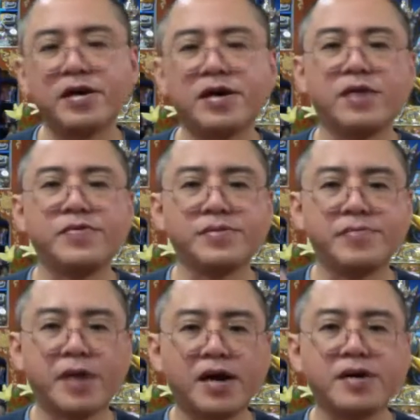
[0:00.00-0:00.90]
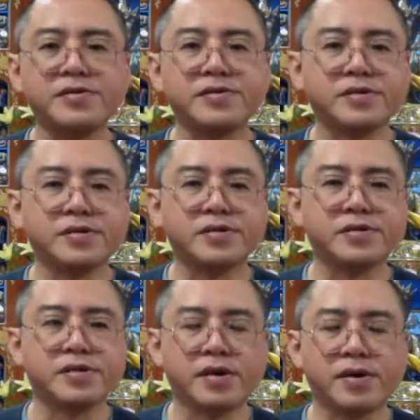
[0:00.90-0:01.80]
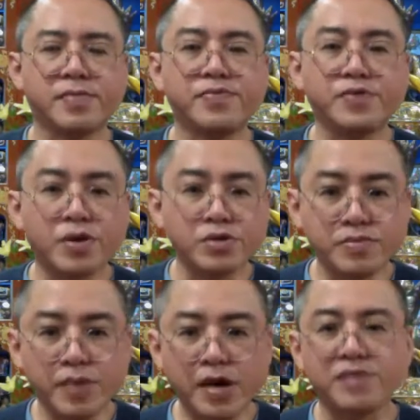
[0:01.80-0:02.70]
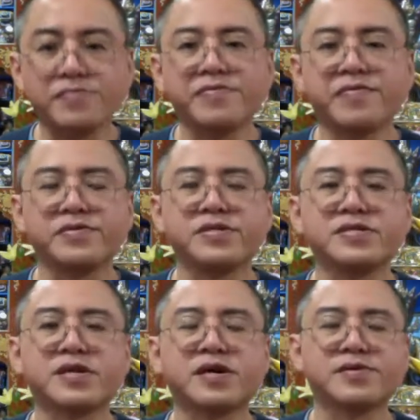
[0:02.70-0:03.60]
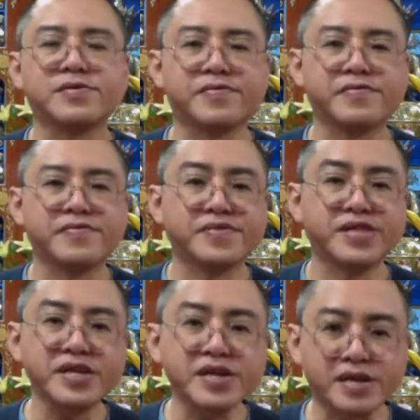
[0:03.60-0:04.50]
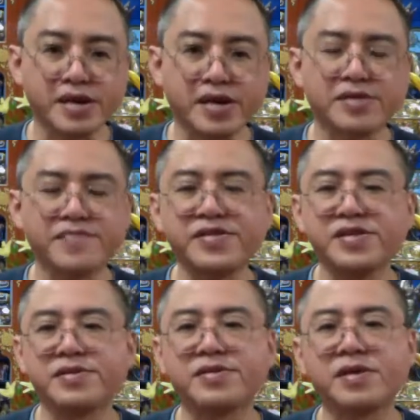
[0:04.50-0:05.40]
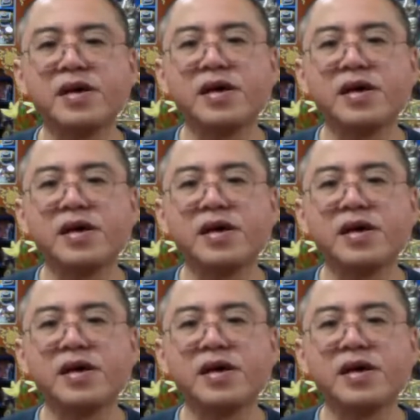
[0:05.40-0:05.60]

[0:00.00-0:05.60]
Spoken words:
And when the mind is preoccupied with all this kind of thinking activities,